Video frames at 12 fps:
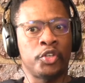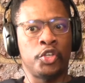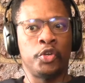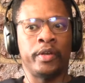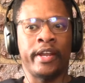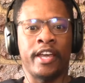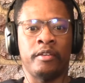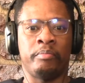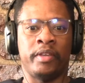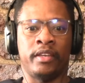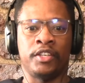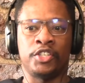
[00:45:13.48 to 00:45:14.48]
You and I
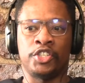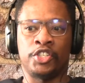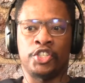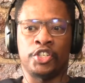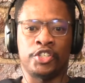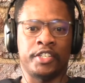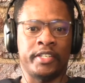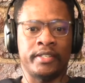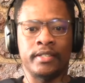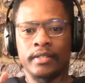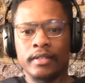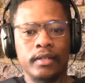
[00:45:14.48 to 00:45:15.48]
being church kids,
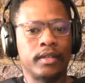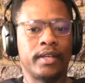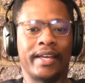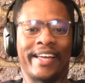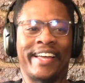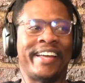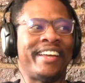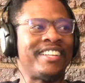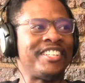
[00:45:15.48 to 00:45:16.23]
mm-hmm. uh,